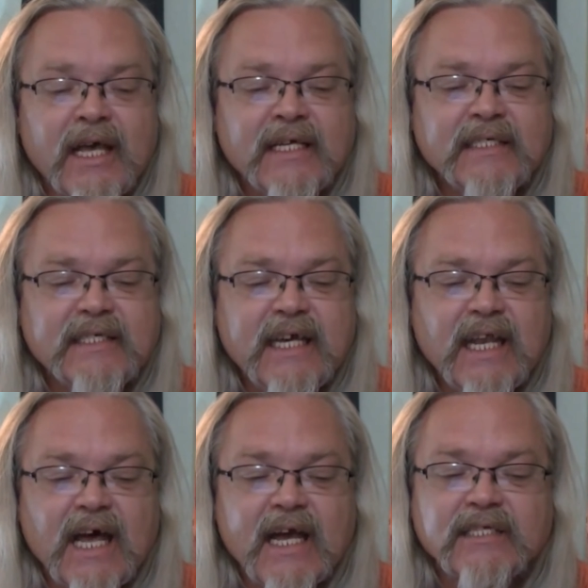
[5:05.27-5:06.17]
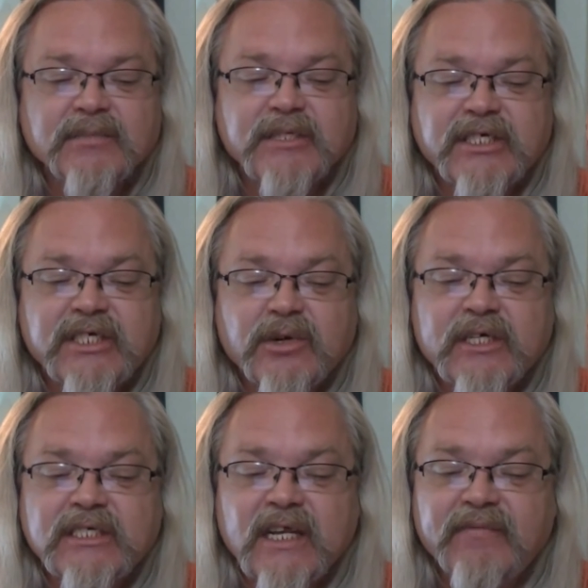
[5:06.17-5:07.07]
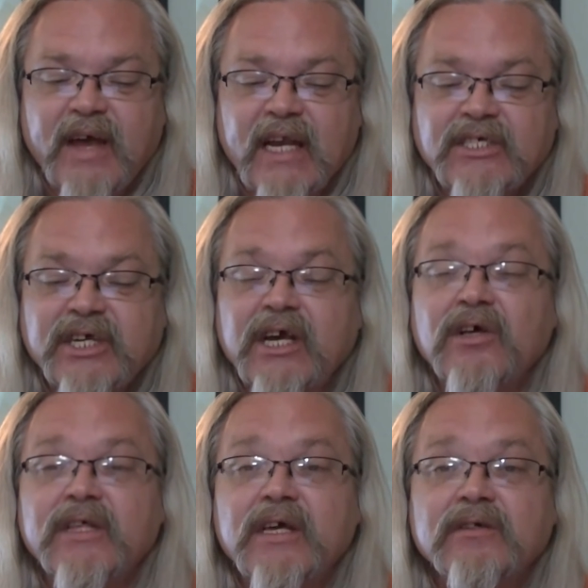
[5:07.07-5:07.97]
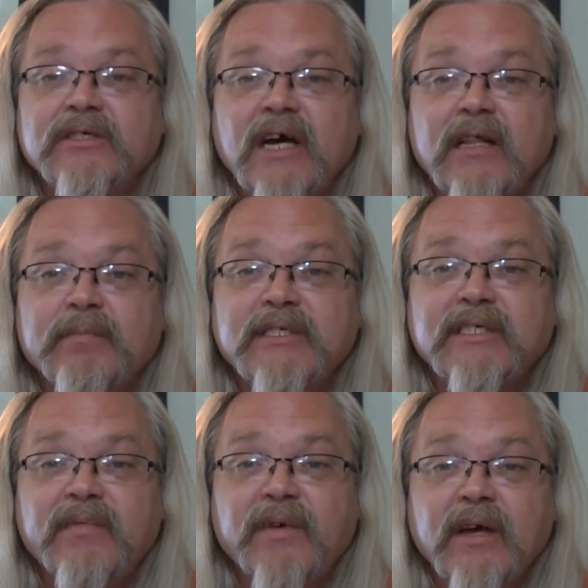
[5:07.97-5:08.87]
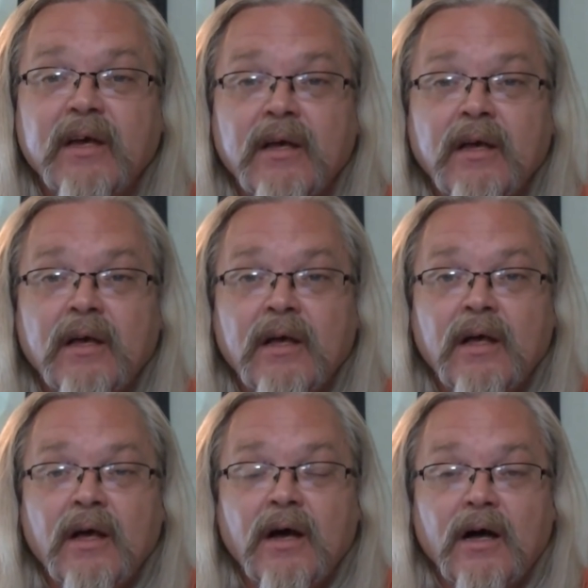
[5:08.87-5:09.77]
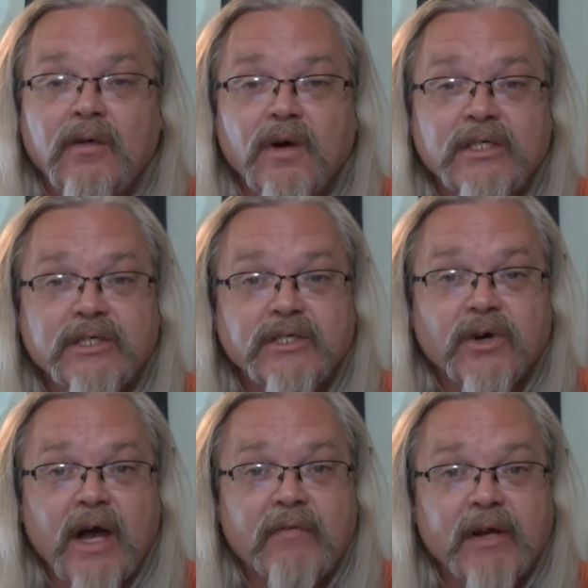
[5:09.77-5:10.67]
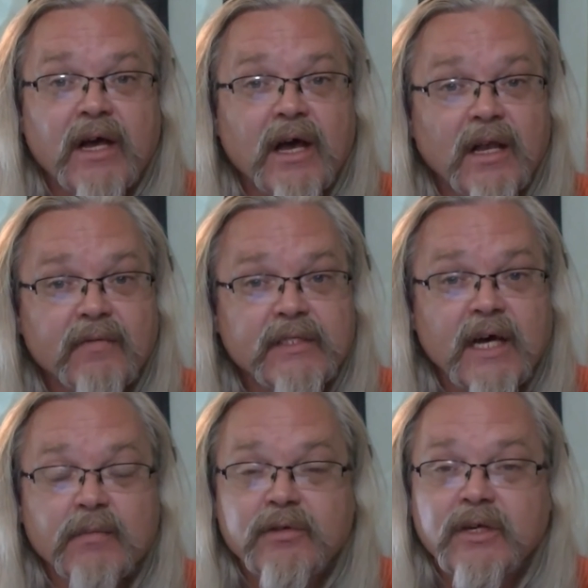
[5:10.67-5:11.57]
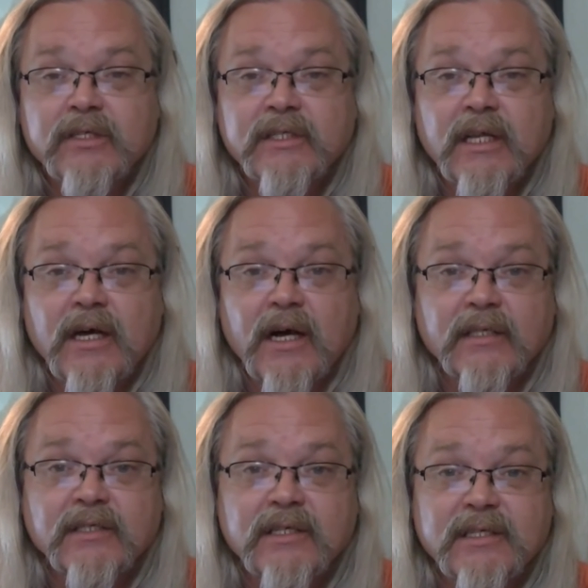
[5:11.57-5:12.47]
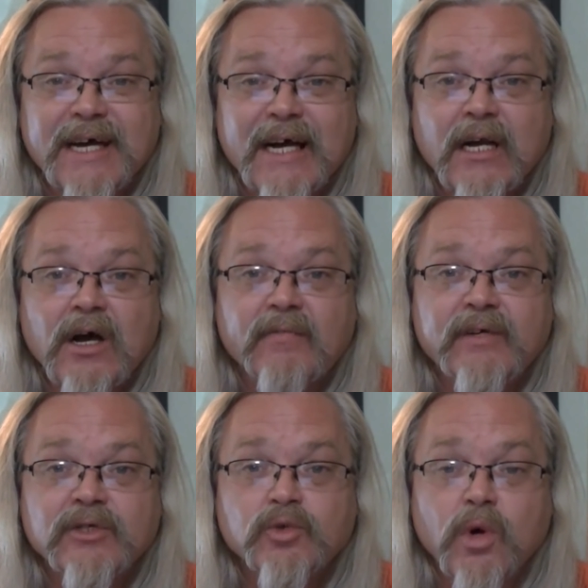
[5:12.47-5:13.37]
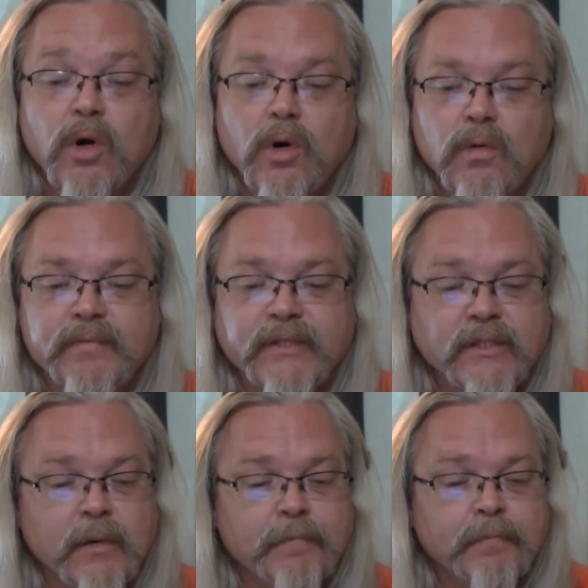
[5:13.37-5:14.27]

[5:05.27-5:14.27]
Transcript: Sea lions mysteriously vanishing on the other side of the Pacific. The Russians are having a hell of a time with their sea lions, dying off in droves.